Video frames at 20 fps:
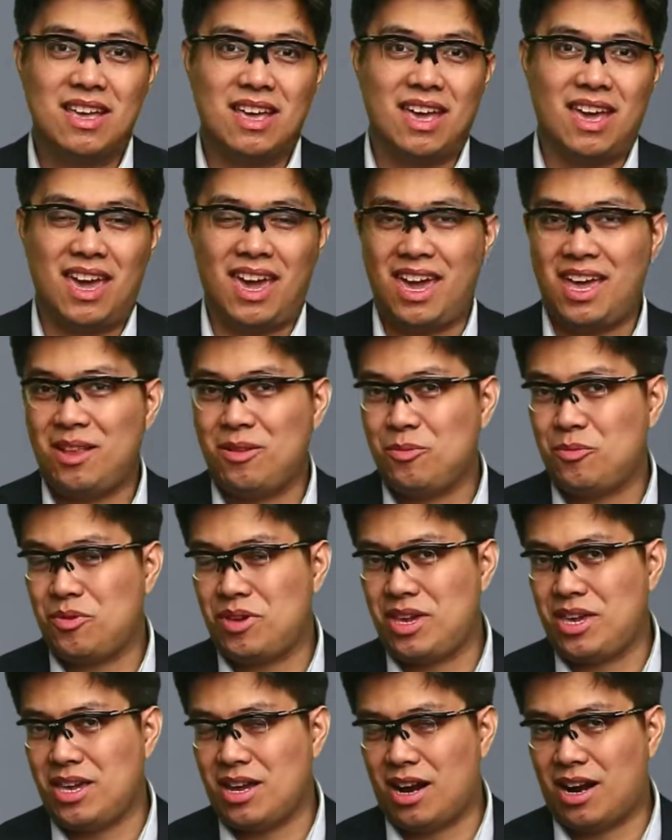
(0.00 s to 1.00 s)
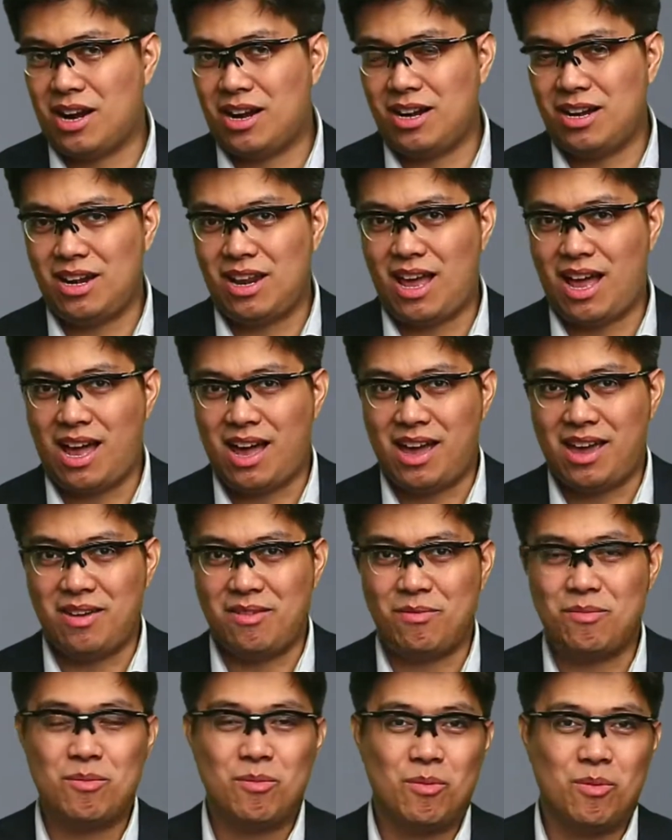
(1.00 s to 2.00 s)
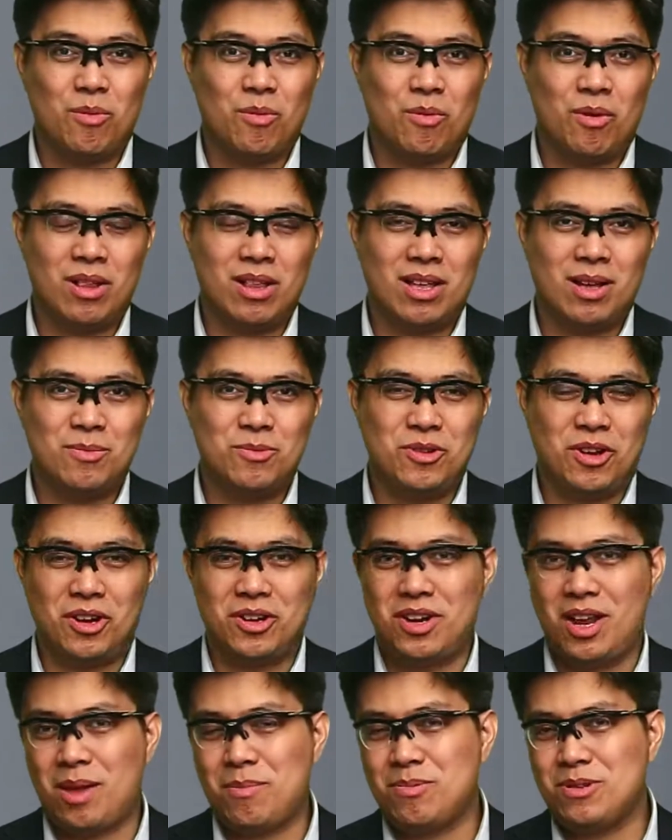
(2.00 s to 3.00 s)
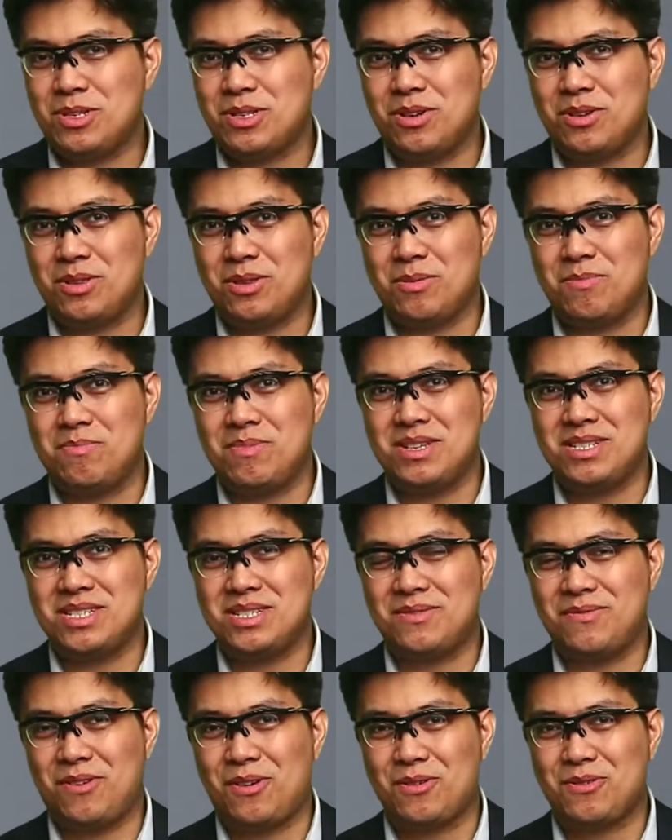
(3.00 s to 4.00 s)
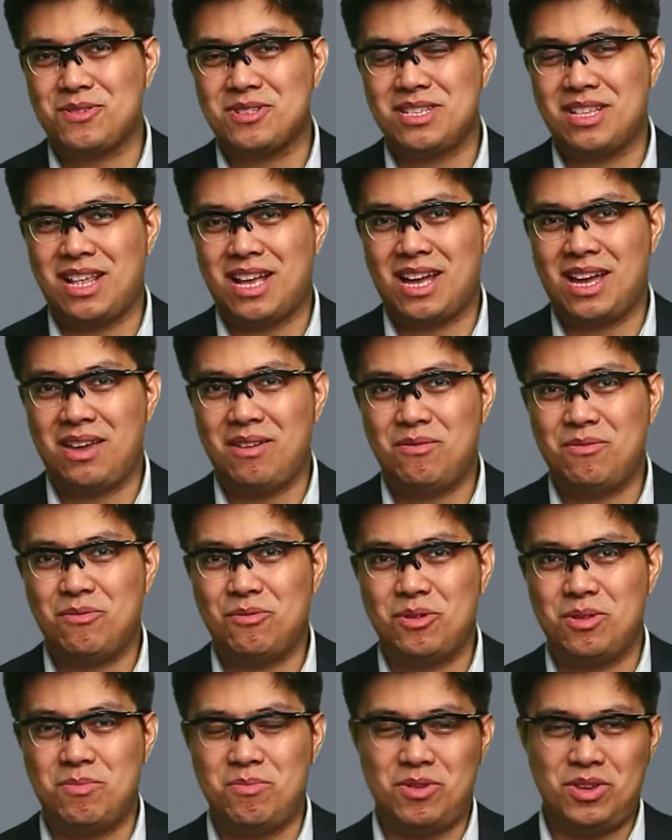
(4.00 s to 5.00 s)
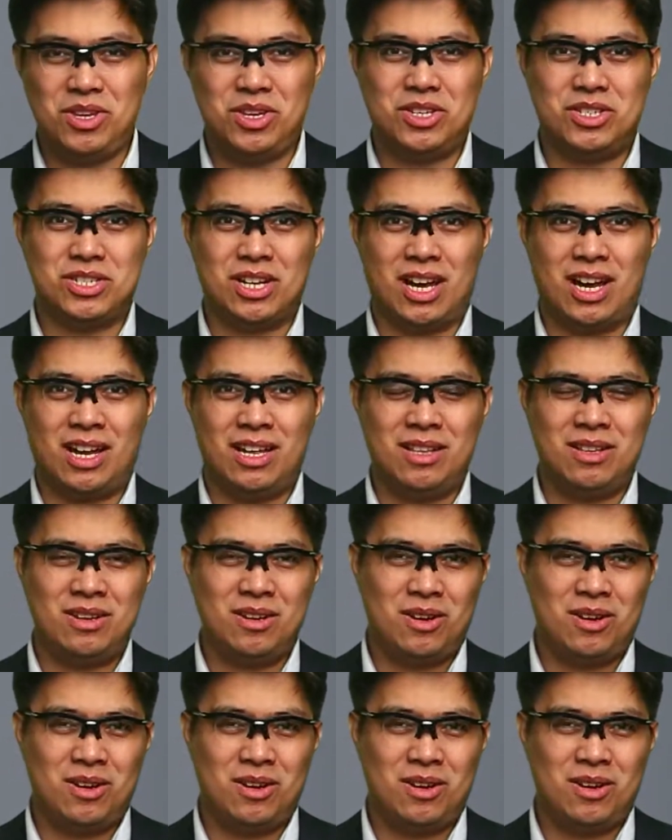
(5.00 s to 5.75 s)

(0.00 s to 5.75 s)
And we are live. Welcome to our episode of Business Focus Live with me, John,